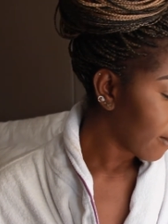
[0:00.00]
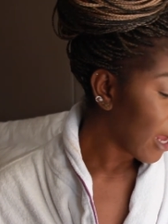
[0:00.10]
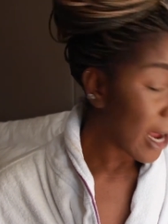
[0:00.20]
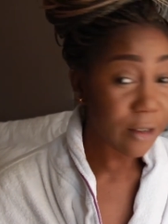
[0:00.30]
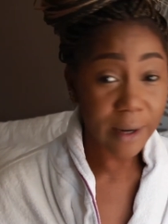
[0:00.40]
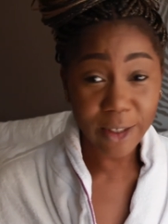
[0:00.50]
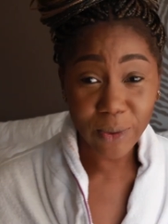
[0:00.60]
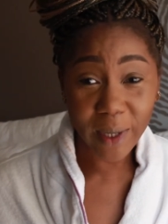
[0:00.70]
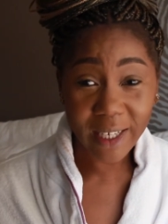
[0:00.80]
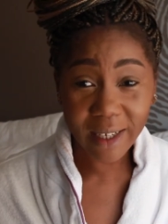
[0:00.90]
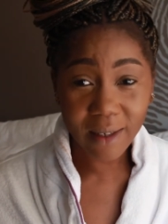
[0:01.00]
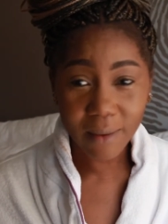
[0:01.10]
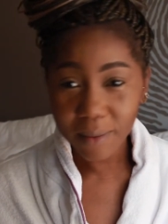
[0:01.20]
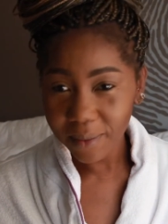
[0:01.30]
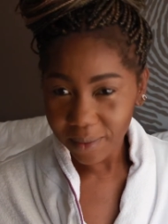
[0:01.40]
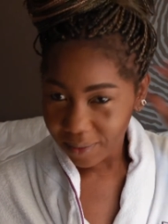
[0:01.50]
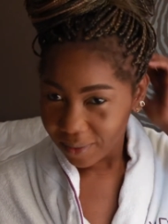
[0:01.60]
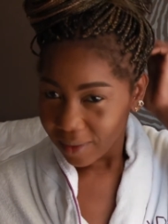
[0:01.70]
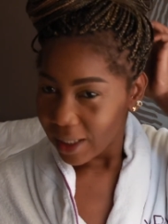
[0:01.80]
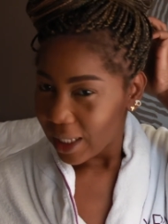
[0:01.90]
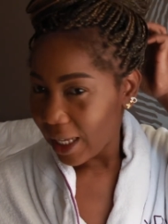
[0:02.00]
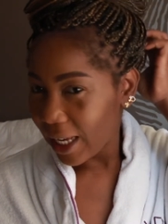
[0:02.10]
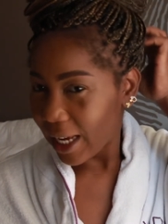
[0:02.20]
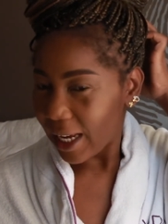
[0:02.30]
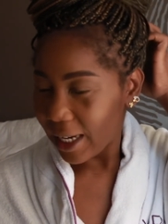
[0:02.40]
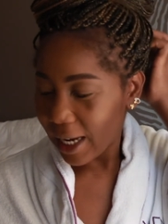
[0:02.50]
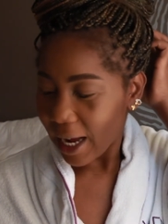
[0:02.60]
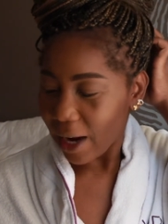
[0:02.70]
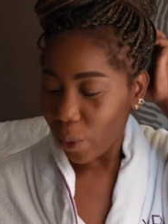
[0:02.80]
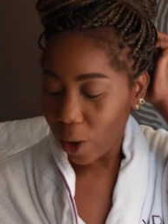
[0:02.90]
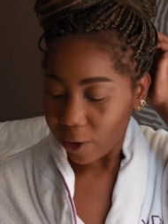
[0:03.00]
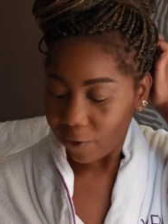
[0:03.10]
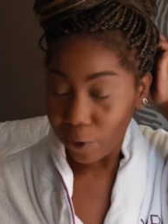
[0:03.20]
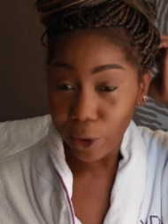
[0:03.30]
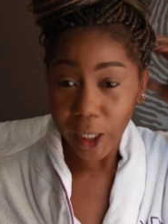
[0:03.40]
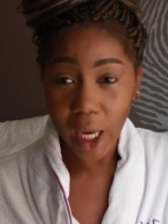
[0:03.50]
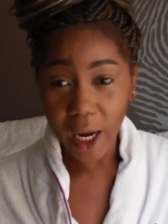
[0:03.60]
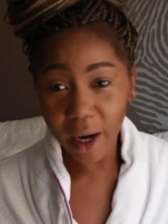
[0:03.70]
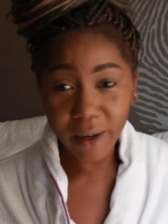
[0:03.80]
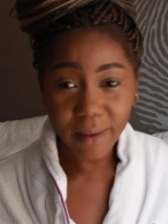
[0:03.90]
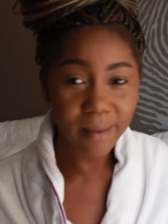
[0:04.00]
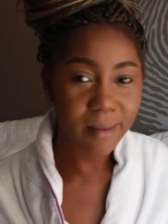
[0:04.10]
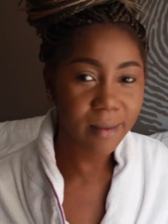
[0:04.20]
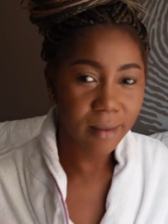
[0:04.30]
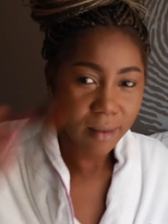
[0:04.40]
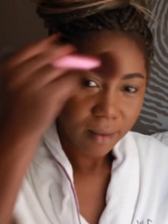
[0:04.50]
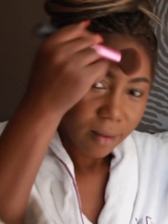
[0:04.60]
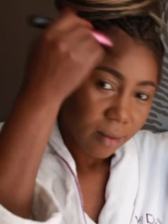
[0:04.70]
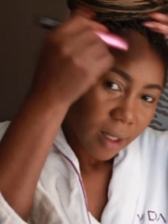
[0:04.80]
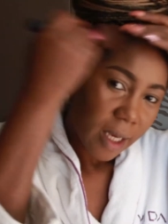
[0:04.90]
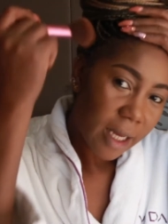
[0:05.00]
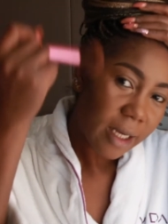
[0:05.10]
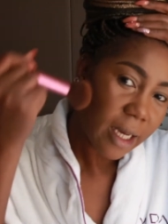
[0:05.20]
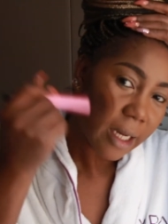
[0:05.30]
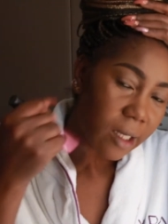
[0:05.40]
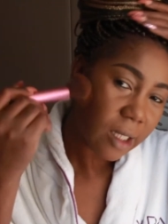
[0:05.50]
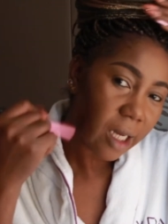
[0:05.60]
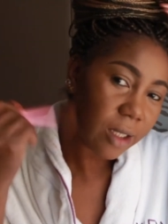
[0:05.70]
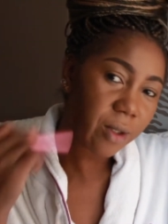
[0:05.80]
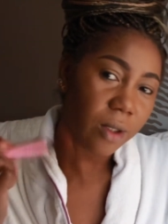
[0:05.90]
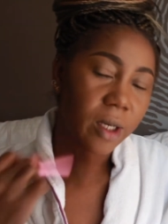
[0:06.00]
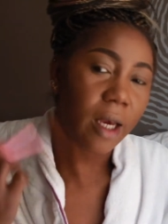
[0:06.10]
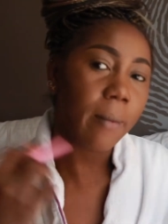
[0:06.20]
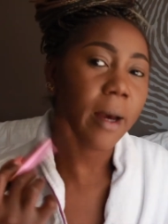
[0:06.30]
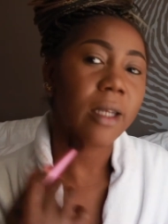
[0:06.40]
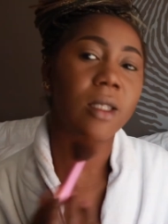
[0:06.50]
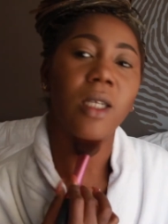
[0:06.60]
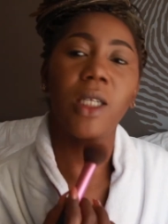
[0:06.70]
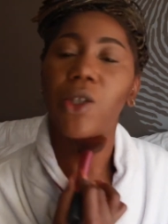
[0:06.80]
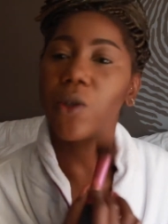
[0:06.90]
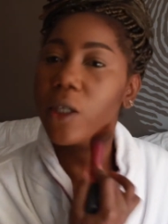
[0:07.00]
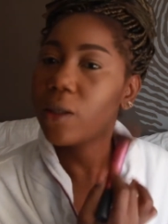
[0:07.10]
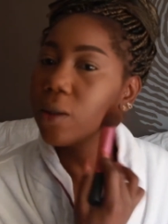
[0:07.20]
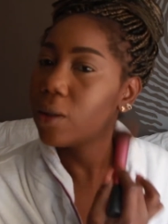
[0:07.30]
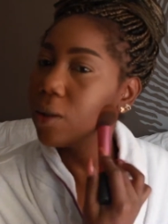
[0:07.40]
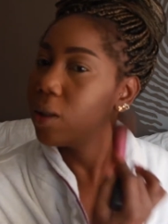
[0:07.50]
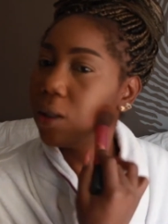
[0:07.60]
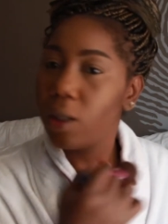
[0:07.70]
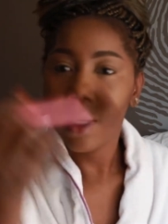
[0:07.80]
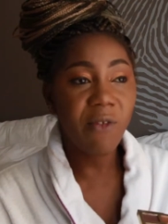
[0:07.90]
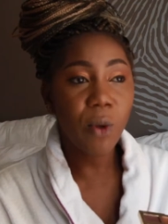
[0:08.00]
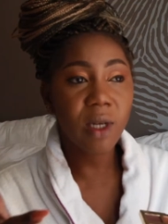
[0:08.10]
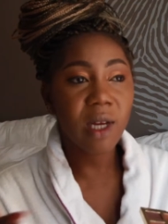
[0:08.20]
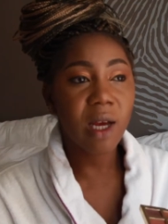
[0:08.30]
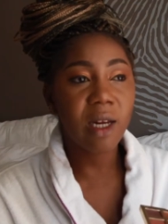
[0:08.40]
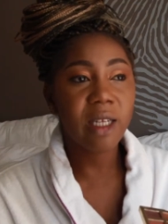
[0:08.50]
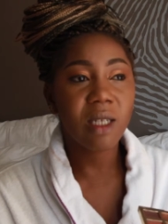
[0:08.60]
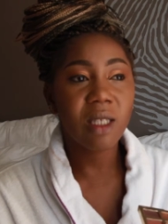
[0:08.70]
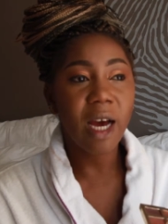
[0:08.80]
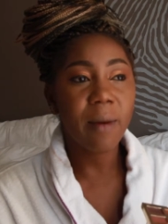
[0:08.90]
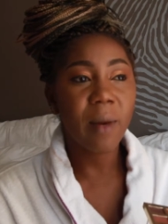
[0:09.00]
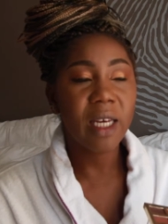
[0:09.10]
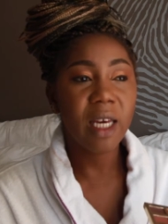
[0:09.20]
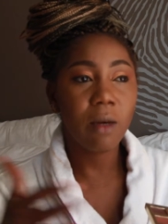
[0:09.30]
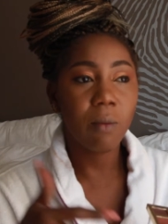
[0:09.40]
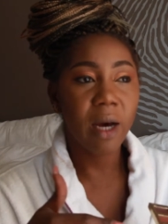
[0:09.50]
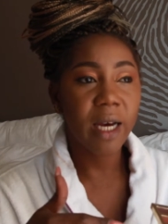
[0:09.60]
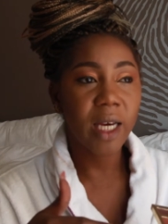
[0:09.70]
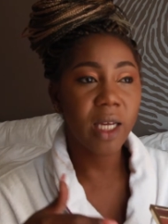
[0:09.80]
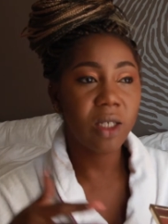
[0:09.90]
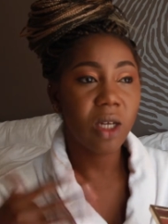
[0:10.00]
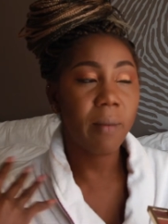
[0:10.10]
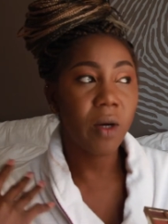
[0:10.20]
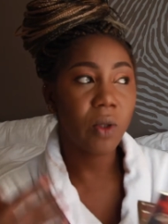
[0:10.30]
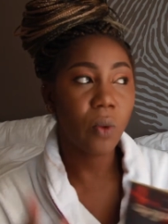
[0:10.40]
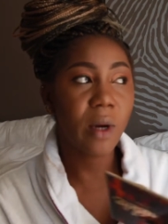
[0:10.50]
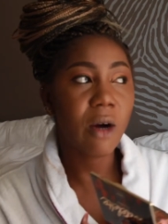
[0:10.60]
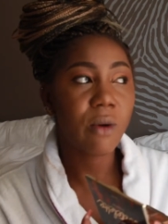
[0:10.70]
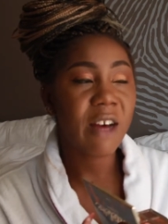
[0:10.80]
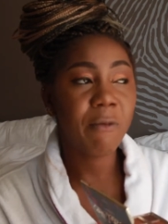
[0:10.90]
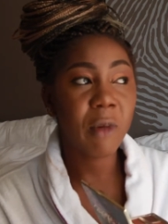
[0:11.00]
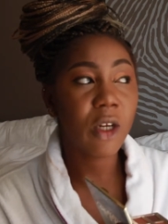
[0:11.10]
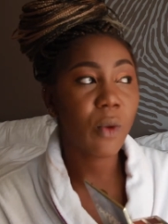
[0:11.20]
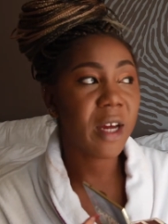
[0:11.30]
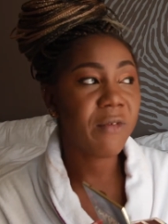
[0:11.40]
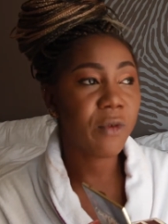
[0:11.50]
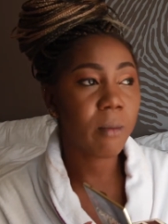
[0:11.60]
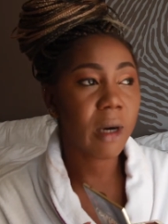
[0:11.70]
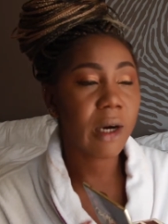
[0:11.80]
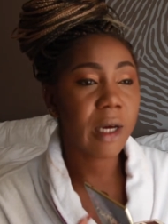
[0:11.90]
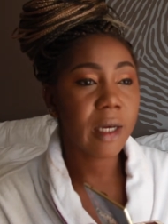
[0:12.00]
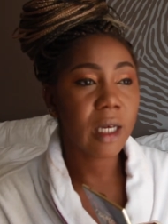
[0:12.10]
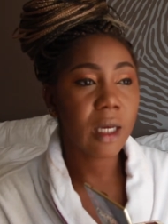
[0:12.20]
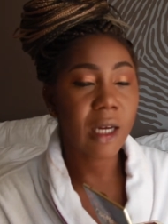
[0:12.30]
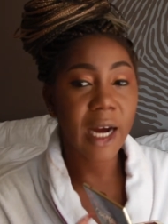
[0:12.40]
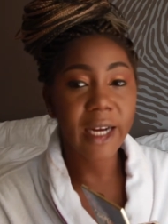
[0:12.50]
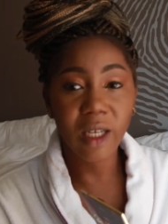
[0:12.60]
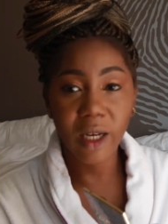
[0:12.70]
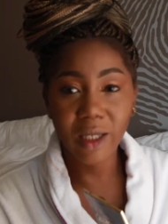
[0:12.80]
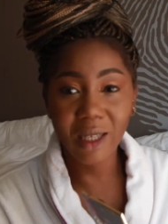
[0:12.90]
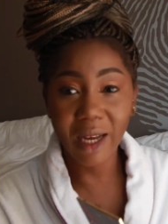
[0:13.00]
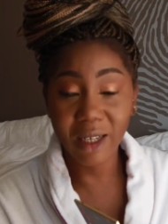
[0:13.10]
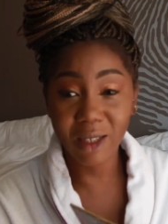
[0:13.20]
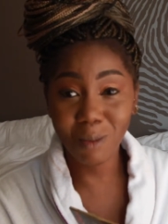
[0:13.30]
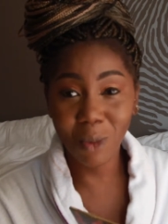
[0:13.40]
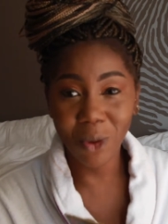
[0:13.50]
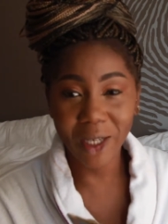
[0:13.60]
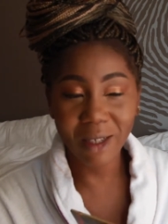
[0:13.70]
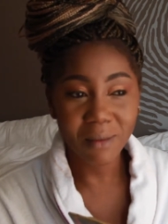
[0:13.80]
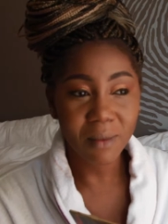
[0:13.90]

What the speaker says: I graduated and I worked for a year, and then I decided to relocate back to Nigeria. If we're gonna calculate the time I came back and time I was away, I've been away for about 9 years at this point.